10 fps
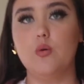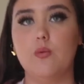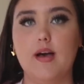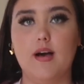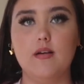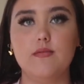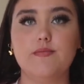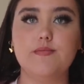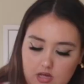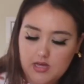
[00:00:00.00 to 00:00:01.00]
wow.
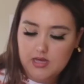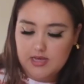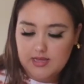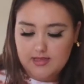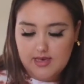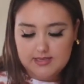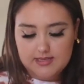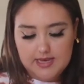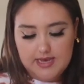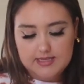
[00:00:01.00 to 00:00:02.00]

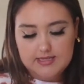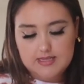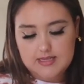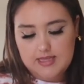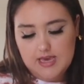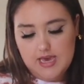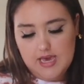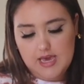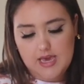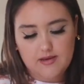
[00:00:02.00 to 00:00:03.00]
This is
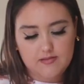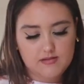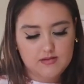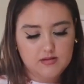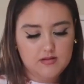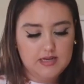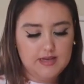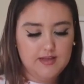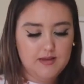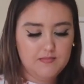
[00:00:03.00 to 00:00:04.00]
the
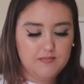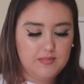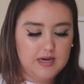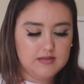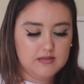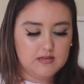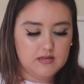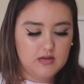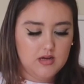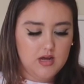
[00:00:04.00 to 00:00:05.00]
Nothing
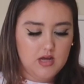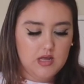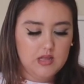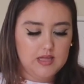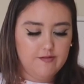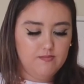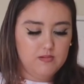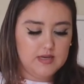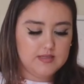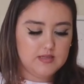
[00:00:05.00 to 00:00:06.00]
Button Love
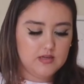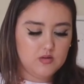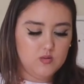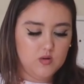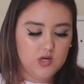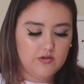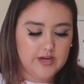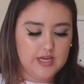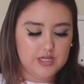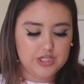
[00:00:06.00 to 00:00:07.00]
Plus
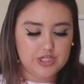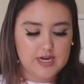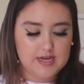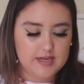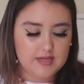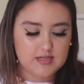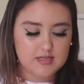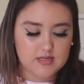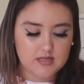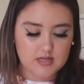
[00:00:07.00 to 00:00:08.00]
corduroy
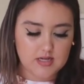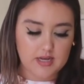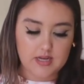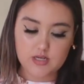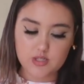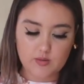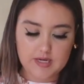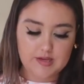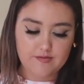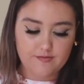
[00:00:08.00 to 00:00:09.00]
jacket in
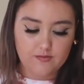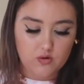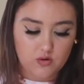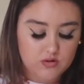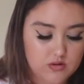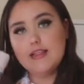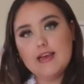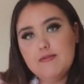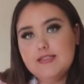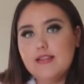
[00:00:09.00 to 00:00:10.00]
24.
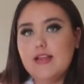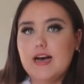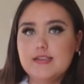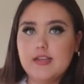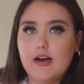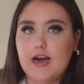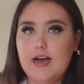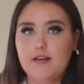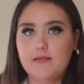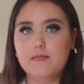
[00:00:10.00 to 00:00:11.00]
That was the last
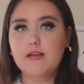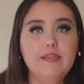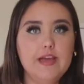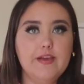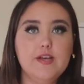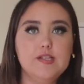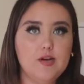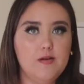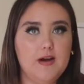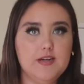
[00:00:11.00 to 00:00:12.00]
item. Thank you
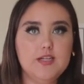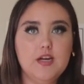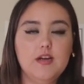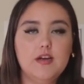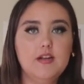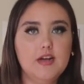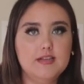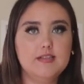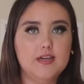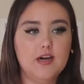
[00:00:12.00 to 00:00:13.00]
so much,
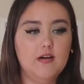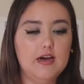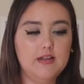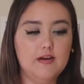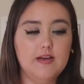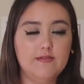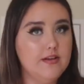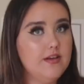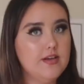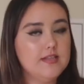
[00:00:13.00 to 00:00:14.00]
NASTYGAL. I love
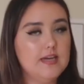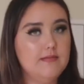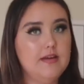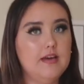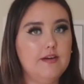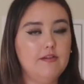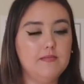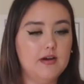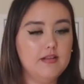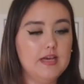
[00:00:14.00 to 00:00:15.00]
everything you send me every month,